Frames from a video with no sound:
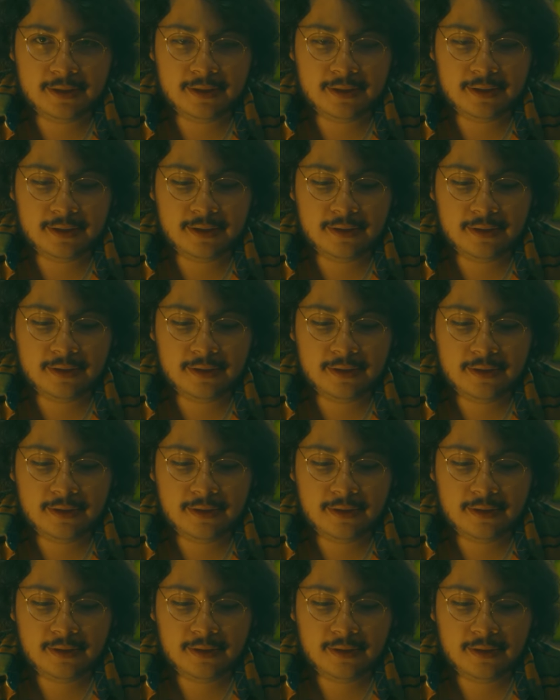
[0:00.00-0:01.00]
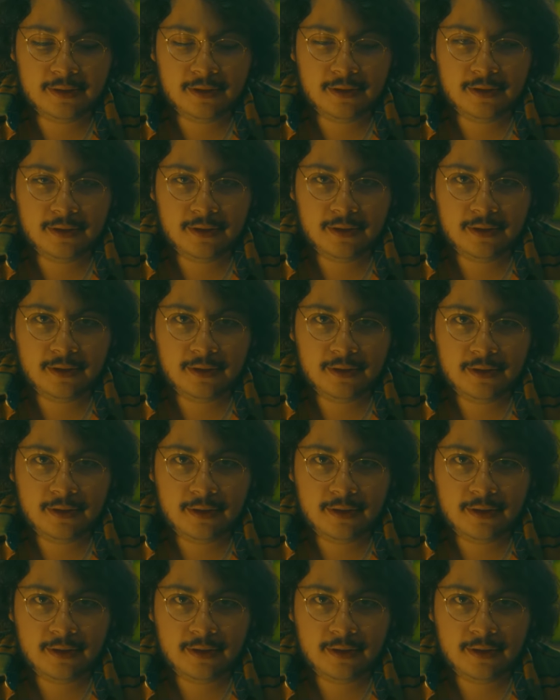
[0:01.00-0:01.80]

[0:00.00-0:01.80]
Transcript: Nothing is said.